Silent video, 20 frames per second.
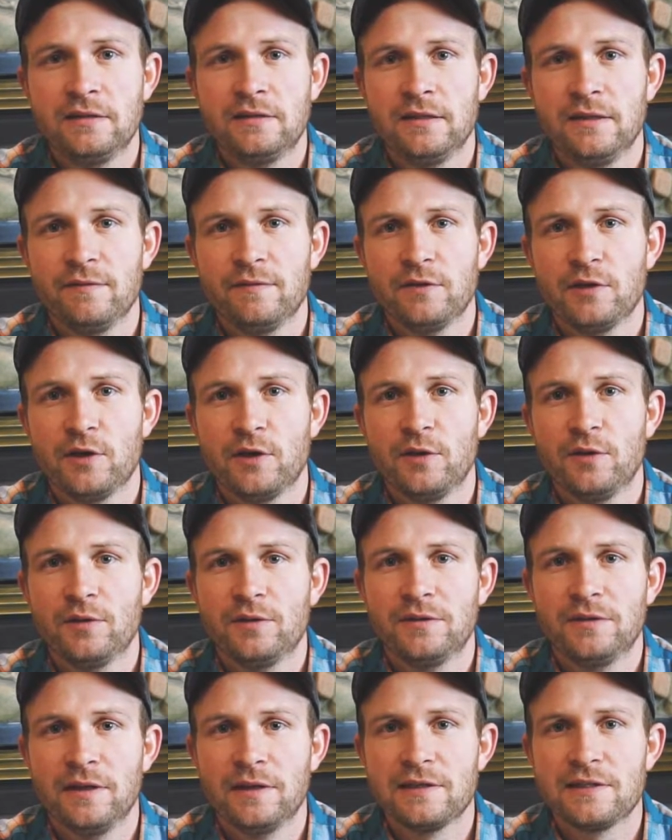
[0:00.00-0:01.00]
even
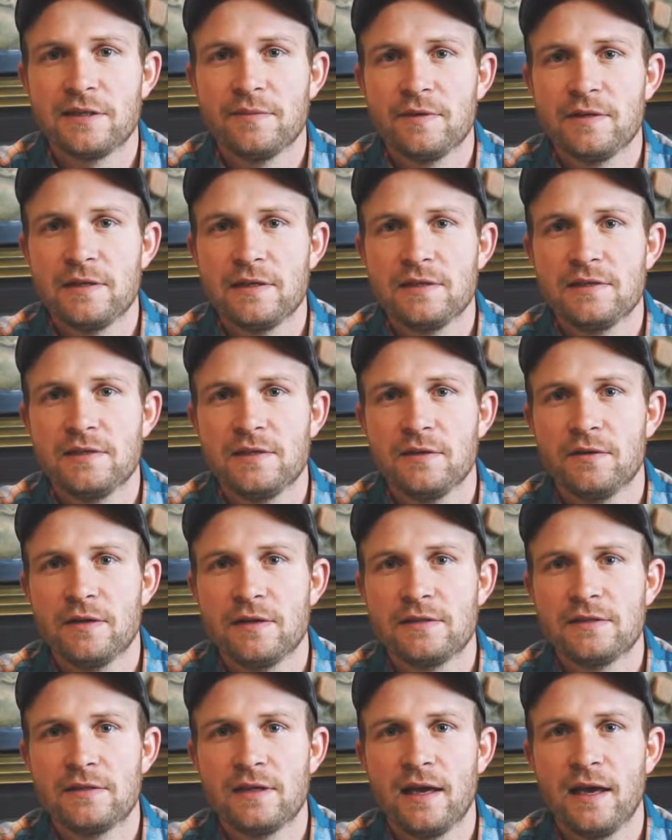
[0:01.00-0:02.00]
though on some of these
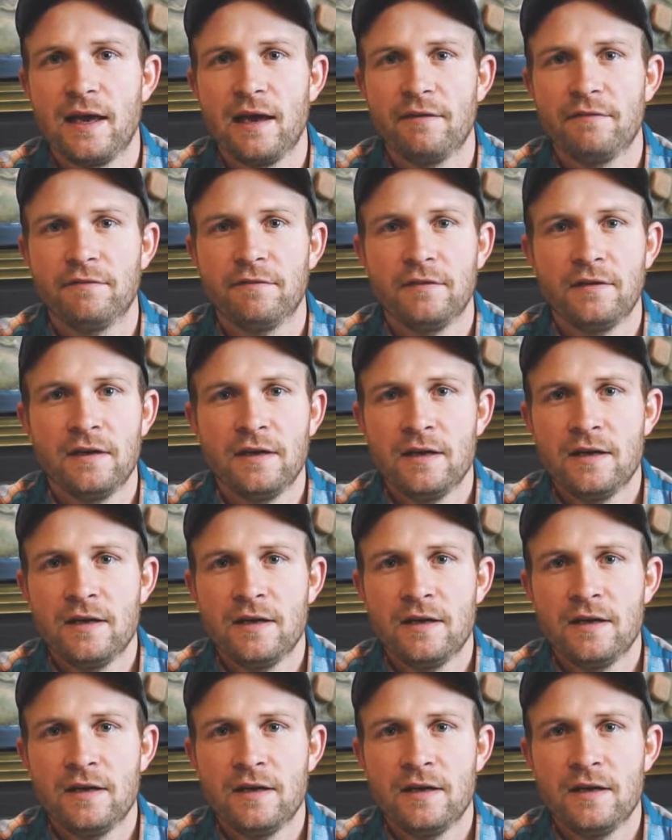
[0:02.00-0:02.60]
units that have